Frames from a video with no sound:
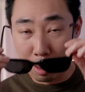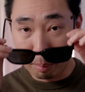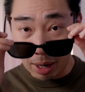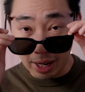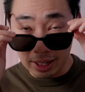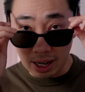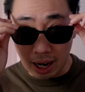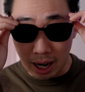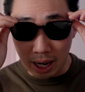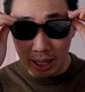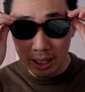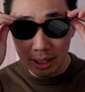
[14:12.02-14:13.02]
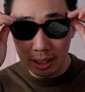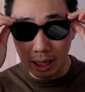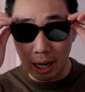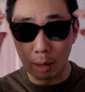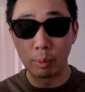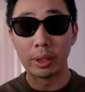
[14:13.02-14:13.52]
But I
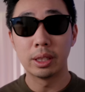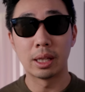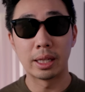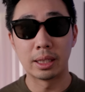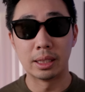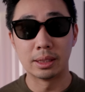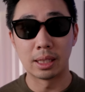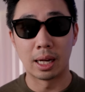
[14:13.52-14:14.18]
really like these.